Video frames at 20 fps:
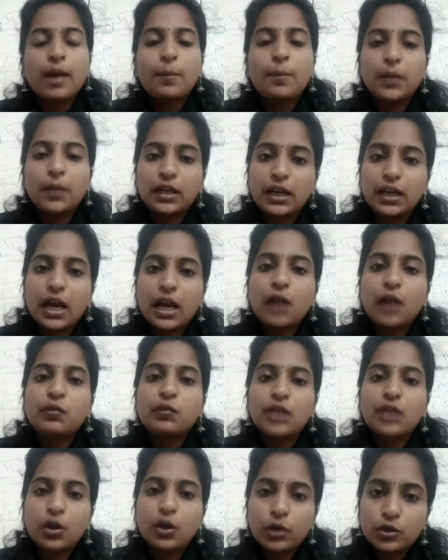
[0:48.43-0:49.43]
but now
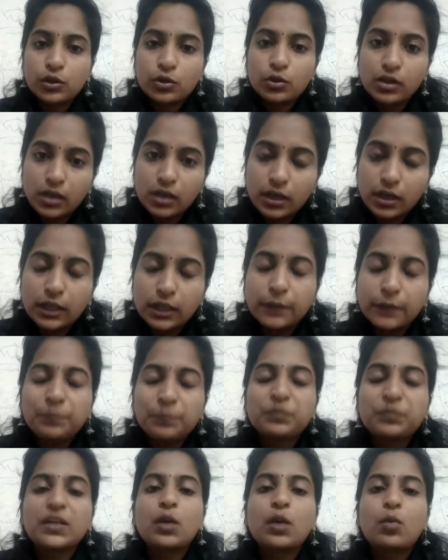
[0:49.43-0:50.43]
we are going to learn
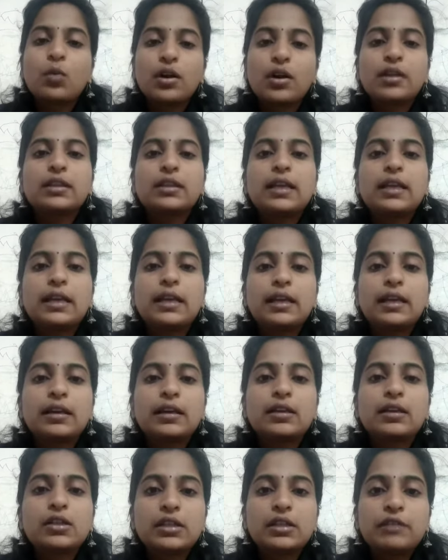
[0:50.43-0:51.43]
what are the
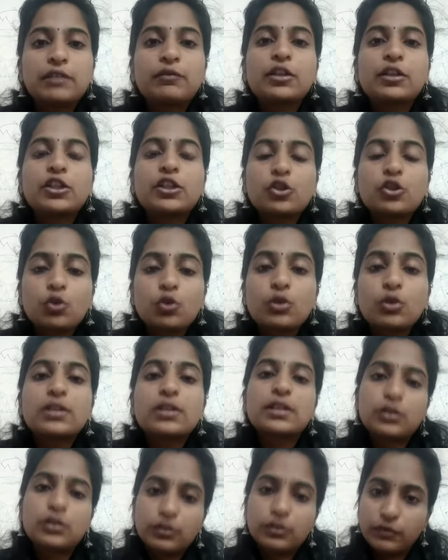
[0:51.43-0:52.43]
different
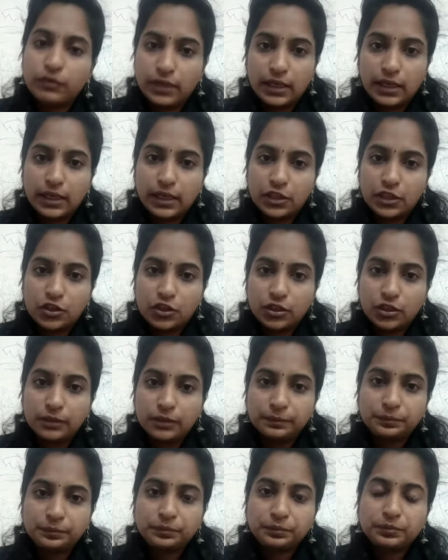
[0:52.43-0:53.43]
sources of irrigation.
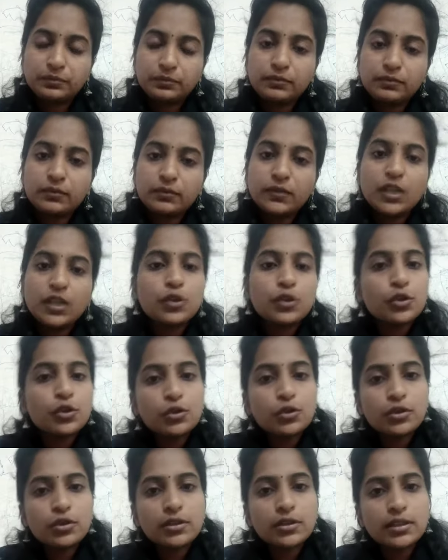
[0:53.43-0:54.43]
So
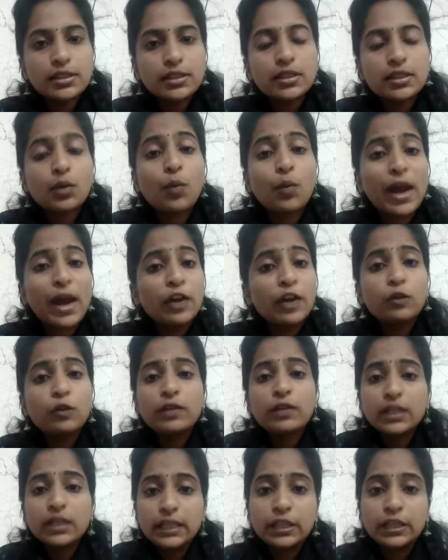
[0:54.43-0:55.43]
students, why do
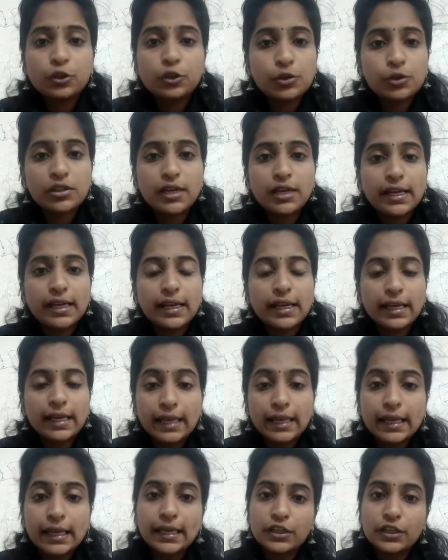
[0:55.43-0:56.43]
we need to study
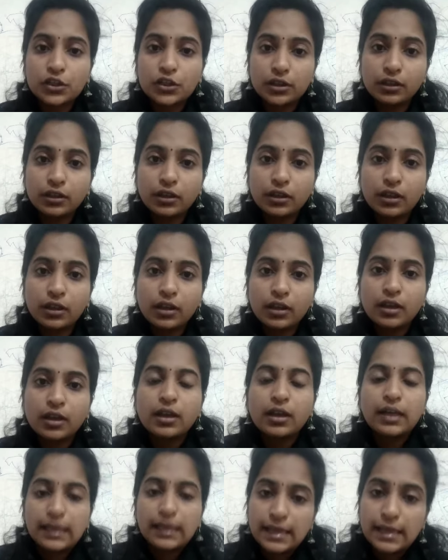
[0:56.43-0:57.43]
irrigation?
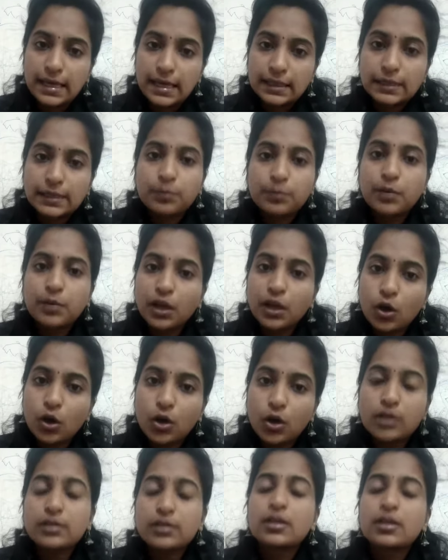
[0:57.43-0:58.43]
Yes,
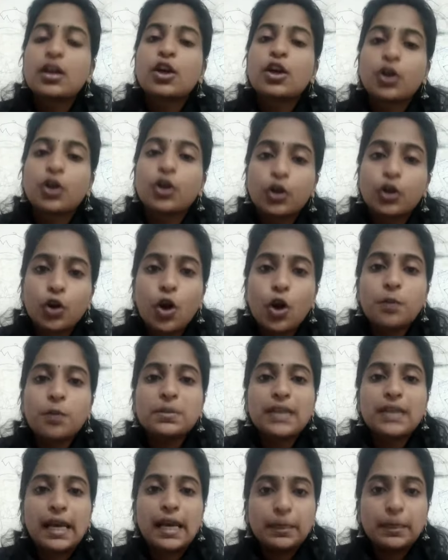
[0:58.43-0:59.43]
because crops
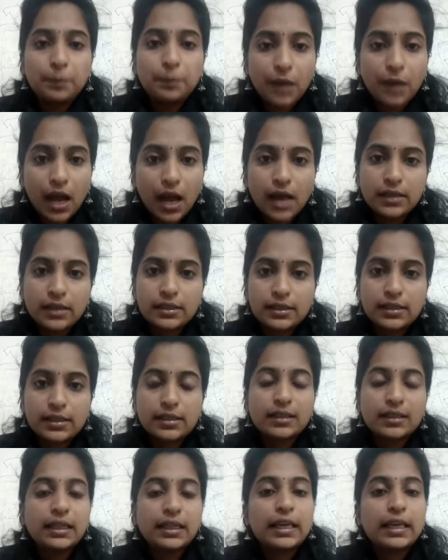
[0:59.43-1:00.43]
and plants,
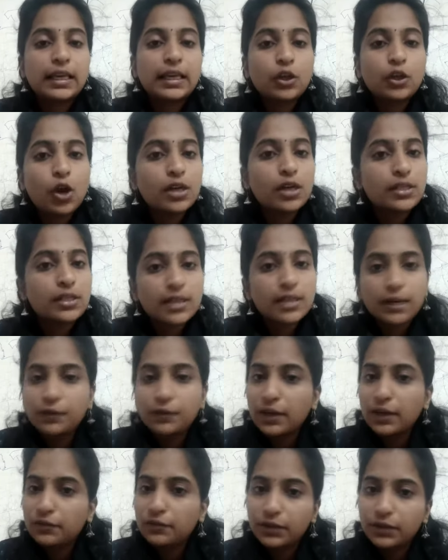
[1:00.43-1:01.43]
they cannot
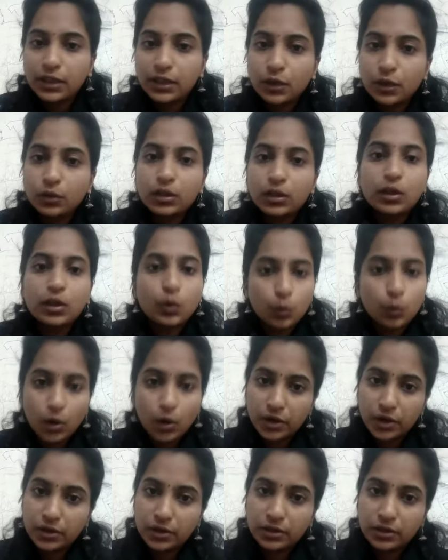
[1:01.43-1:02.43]
survive without
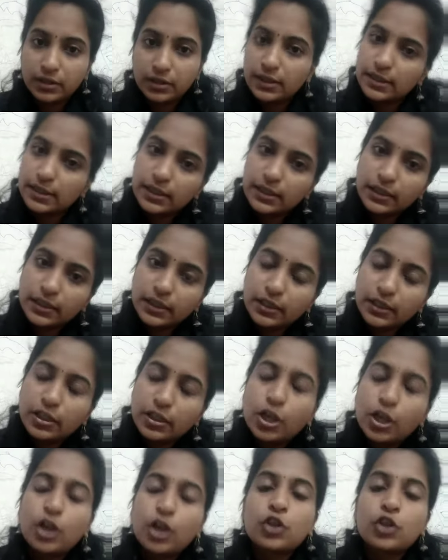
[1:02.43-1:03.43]
water, isn't it?
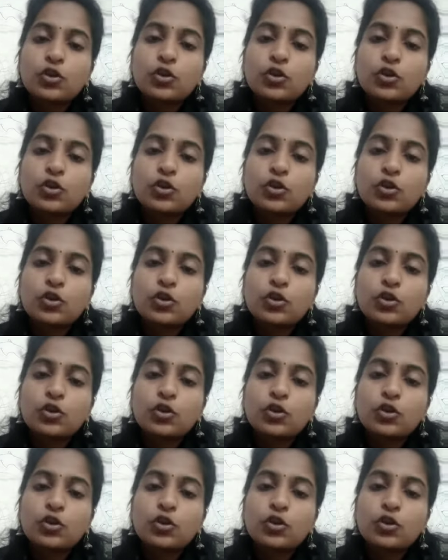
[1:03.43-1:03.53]
So